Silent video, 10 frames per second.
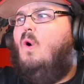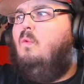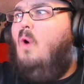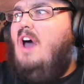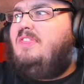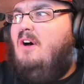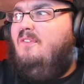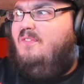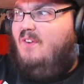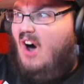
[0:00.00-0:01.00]
What the
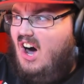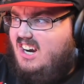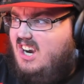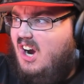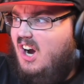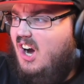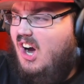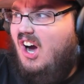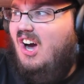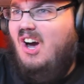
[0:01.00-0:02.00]
fuck?
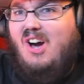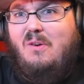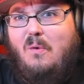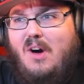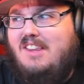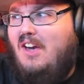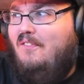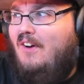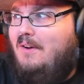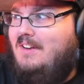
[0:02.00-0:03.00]
What
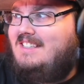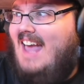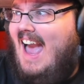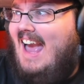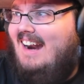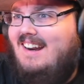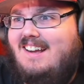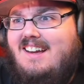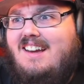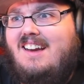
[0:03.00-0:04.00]
the fuck was that?